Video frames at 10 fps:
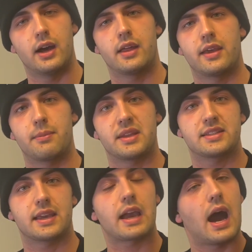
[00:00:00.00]
That means
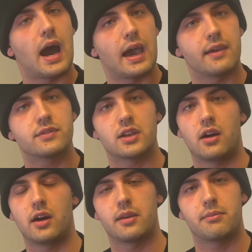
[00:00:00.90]
like hives
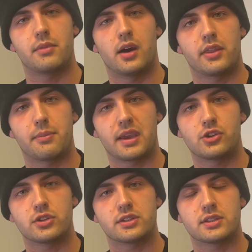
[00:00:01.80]
on the
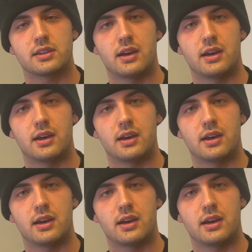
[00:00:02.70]
patients.